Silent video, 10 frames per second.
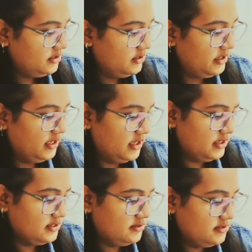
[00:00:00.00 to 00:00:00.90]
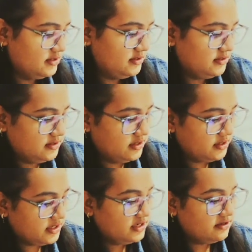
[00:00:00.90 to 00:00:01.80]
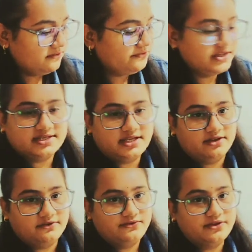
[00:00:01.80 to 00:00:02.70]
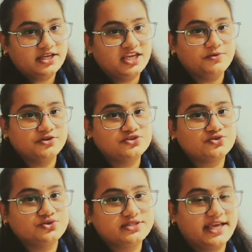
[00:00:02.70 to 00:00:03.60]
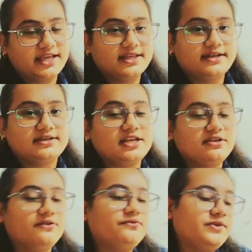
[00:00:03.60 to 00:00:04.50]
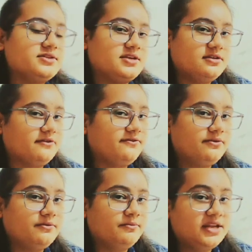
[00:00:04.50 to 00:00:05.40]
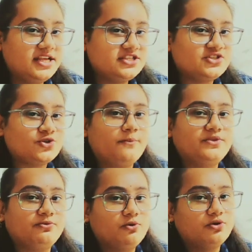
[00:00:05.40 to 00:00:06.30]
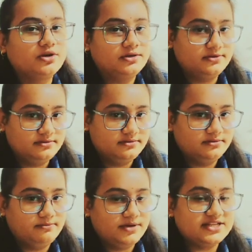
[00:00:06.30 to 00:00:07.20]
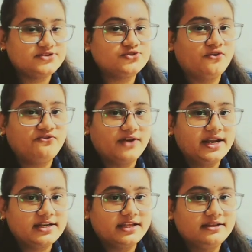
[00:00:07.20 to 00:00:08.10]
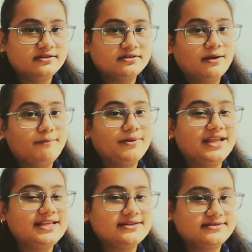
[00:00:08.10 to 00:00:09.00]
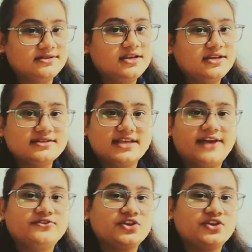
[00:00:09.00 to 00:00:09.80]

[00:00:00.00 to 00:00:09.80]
And enough is enough. He wants to say that enough is enough. Please stop the war. Please stop fighting. Please save the